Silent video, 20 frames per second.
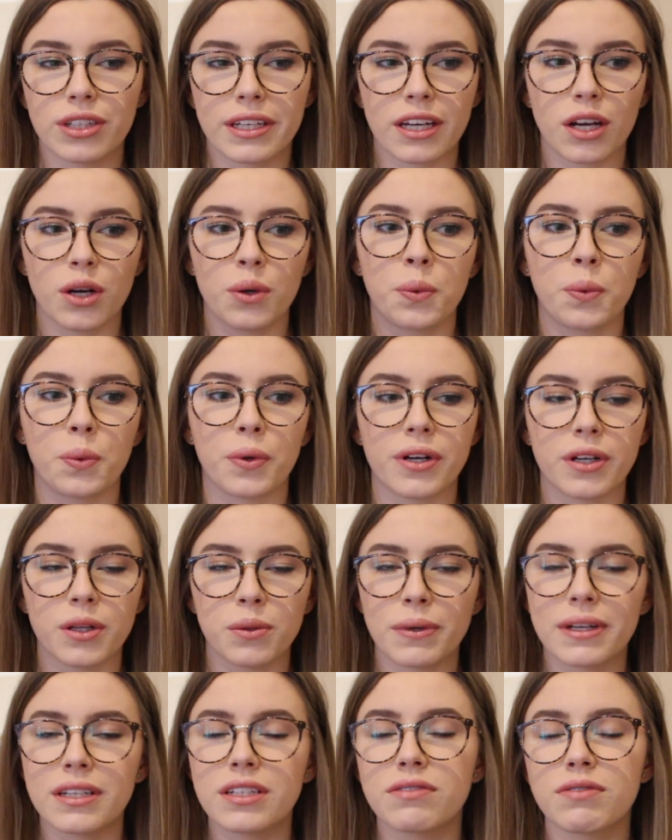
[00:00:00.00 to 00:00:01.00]
like a
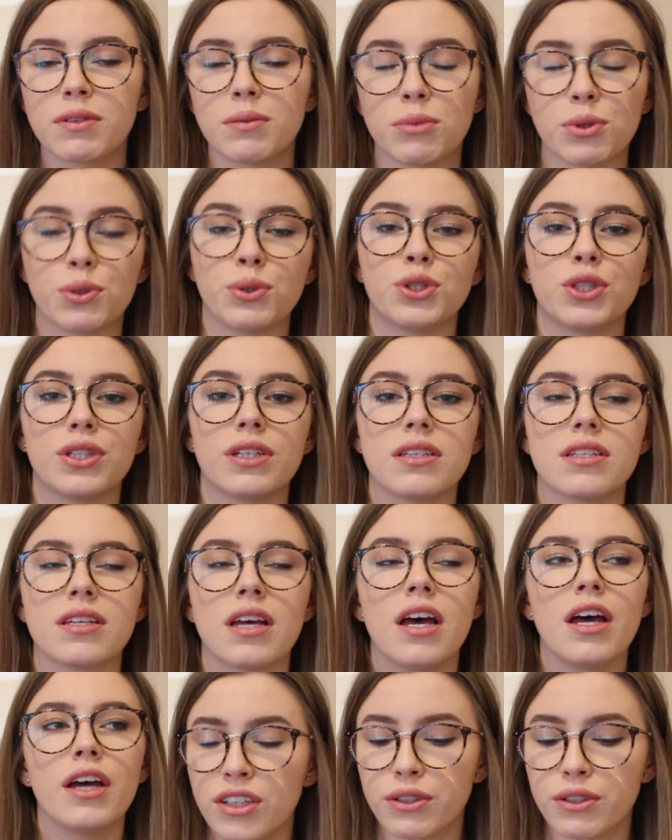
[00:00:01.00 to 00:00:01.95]
whirlwind of emotions.